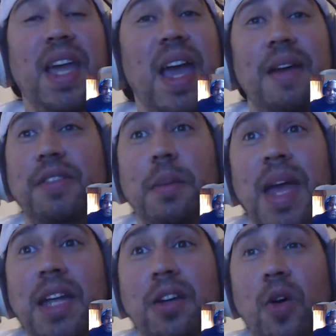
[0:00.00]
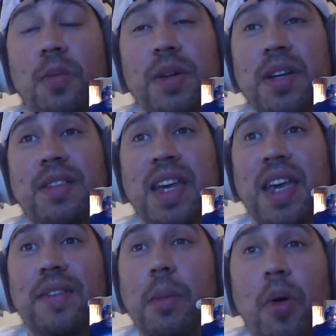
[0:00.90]
they have some end goal because they're
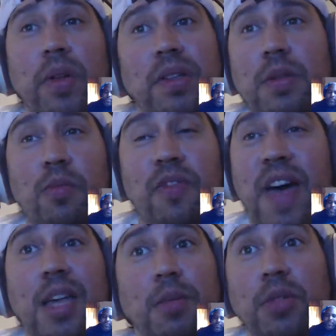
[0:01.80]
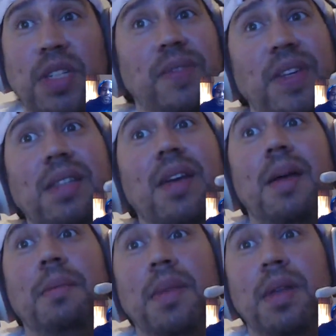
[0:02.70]
giving him all this valuable TV time.